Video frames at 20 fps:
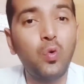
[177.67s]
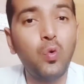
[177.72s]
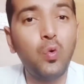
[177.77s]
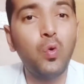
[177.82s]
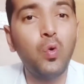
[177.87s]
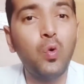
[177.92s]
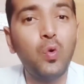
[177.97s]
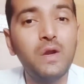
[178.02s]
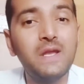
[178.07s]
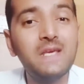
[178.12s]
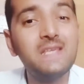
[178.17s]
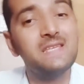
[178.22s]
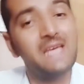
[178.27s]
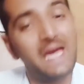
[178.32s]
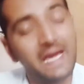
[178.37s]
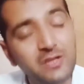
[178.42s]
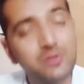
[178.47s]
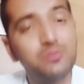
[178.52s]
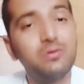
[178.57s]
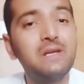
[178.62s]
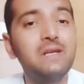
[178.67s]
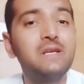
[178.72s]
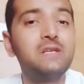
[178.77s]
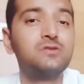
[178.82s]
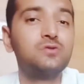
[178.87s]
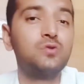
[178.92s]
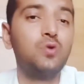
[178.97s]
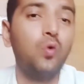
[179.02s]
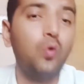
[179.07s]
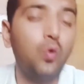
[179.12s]
old, is actually
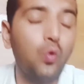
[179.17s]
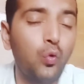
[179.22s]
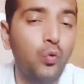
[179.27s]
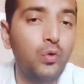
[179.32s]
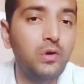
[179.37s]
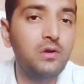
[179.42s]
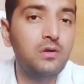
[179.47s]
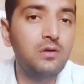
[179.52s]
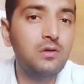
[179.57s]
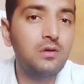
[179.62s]
so old.